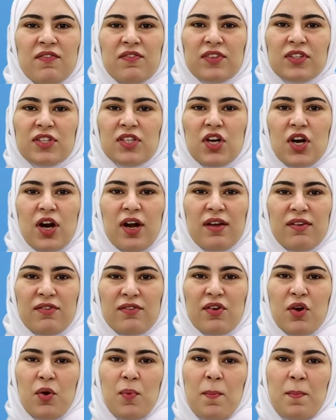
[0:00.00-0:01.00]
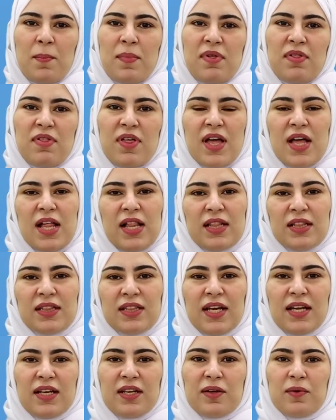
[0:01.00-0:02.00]
example,
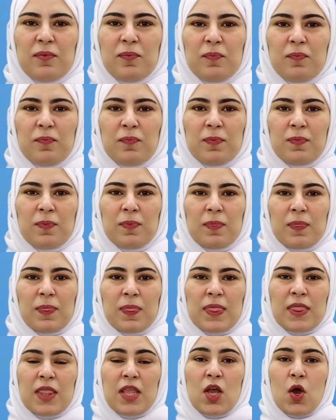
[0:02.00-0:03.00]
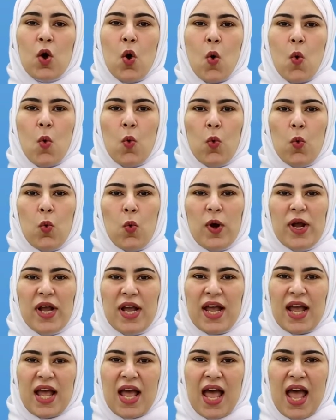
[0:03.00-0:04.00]
we have been able to install the
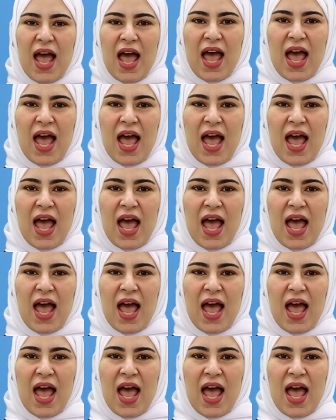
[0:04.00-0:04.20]
satellite.